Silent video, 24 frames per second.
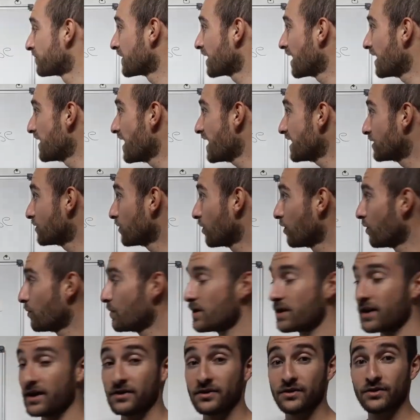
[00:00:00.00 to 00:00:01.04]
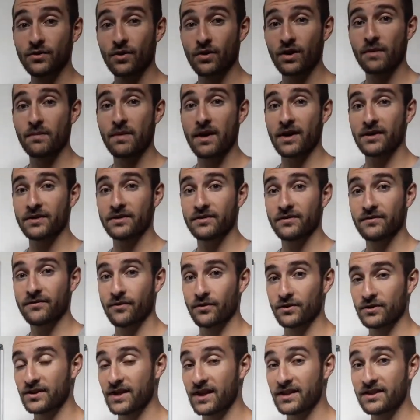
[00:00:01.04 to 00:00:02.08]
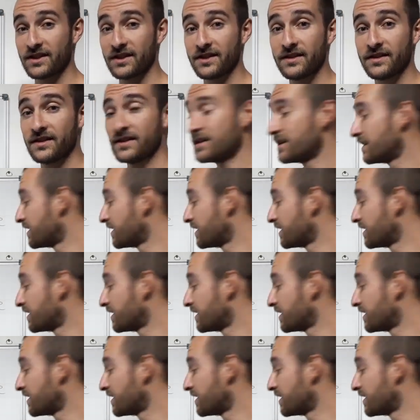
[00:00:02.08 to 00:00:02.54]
And that's all we're going to talk about for setting.